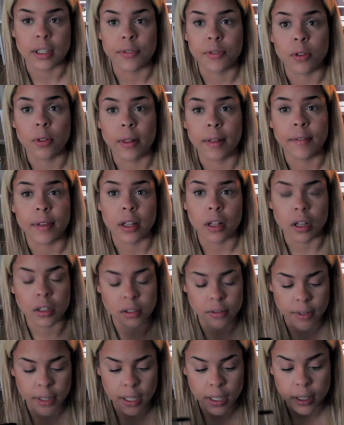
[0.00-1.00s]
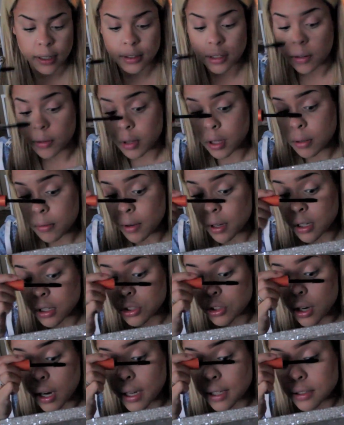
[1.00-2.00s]
if you live in Las Vegas? I really want to
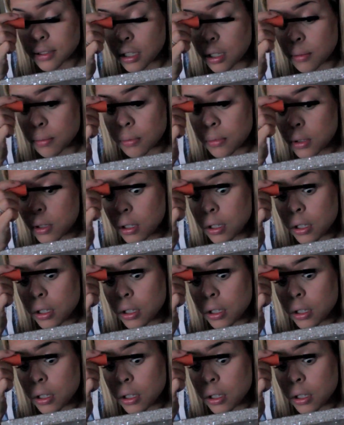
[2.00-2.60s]
try some.